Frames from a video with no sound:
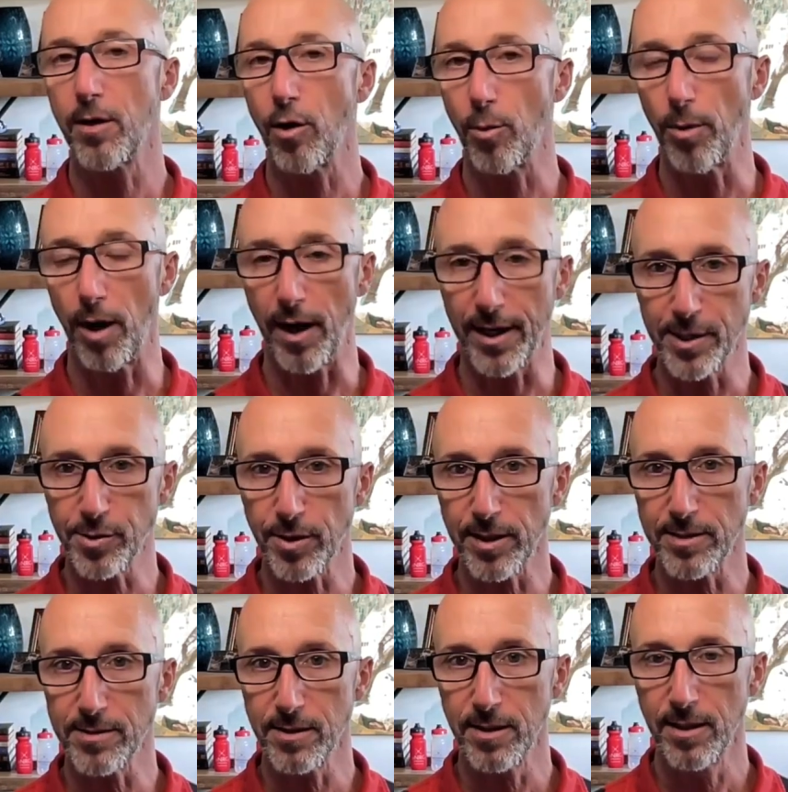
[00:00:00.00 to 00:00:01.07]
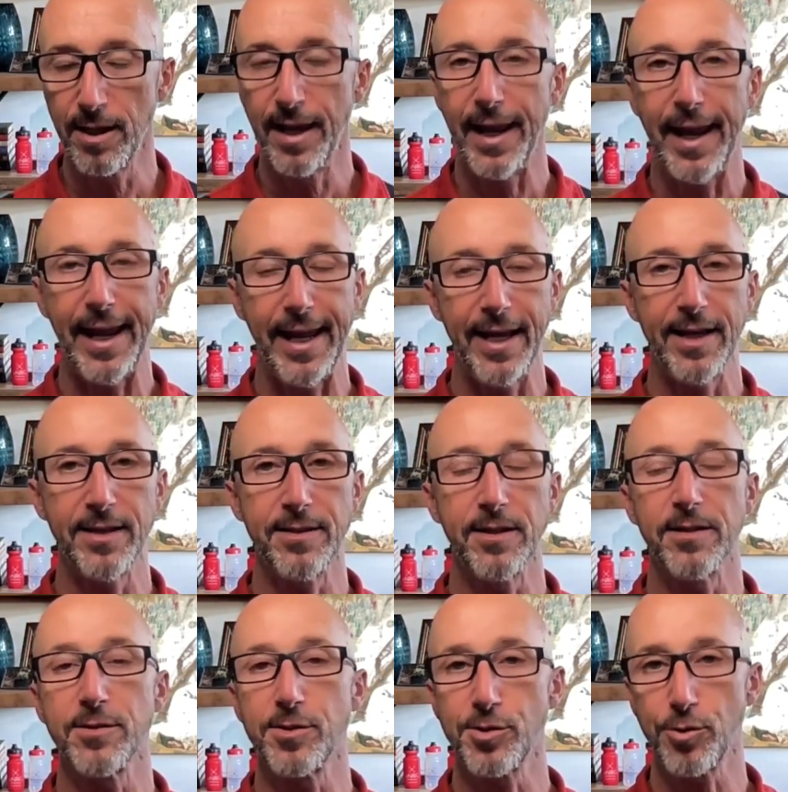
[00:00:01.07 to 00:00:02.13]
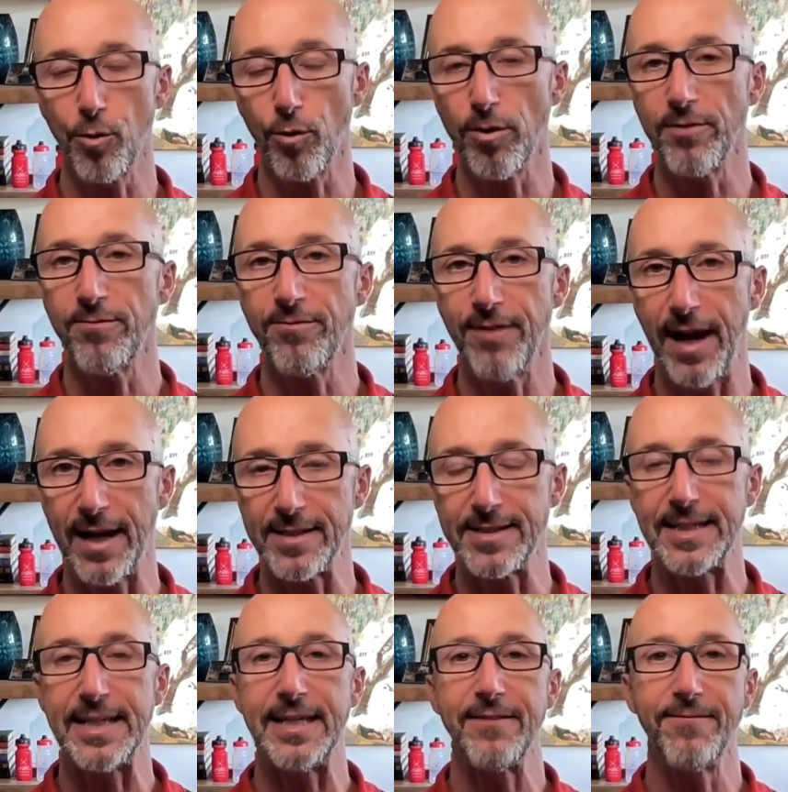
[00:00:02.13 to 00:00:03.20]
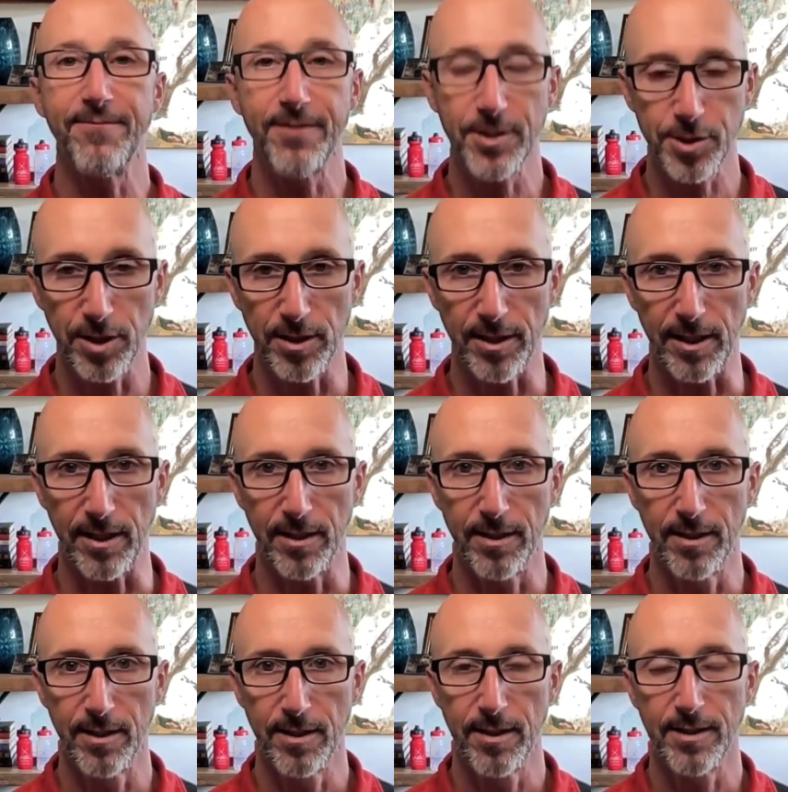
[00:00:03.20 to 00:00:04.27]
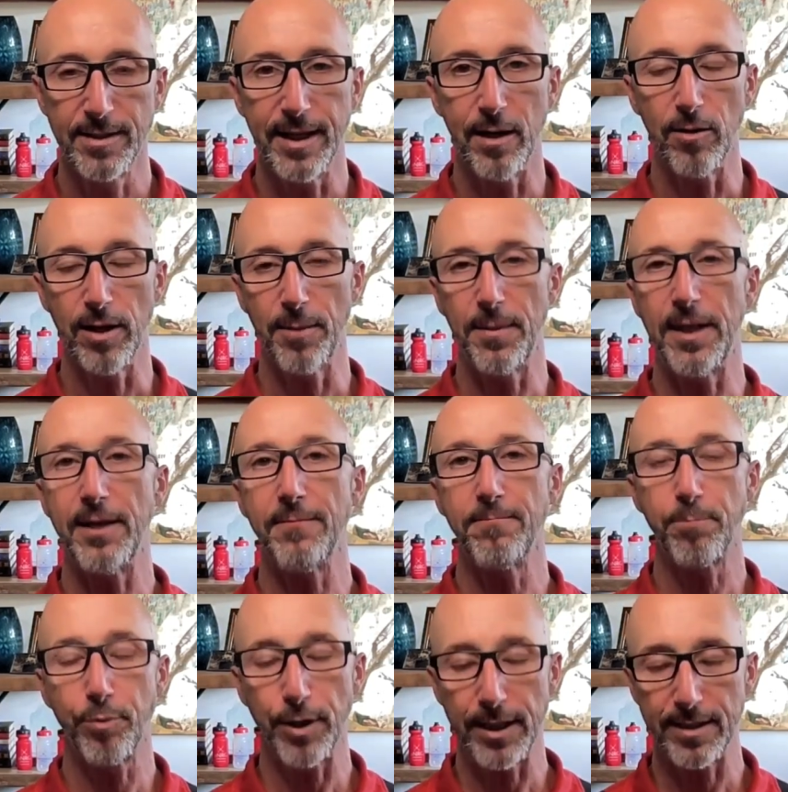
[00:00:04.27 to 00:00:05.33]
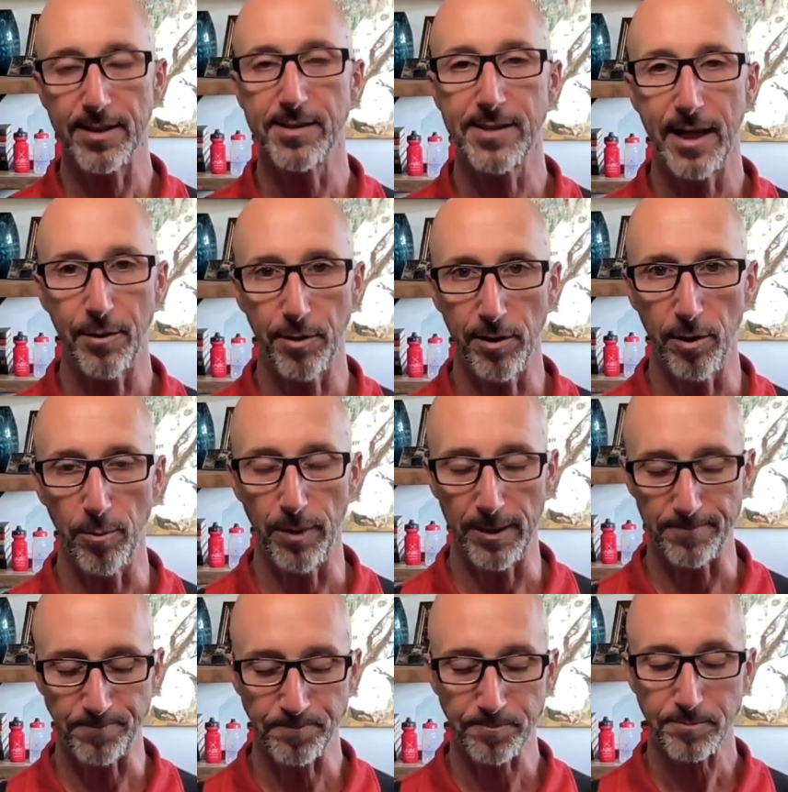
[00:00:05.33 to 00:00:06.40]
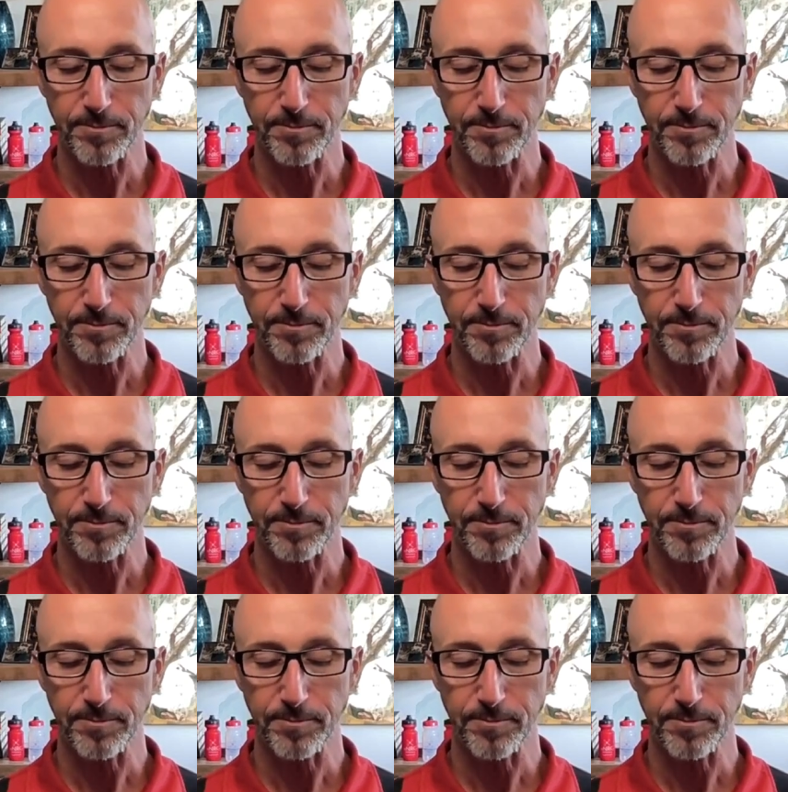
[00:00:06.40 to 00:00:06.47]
carbohydrate and stored fat efficiently. Now, let me break this down a little bit.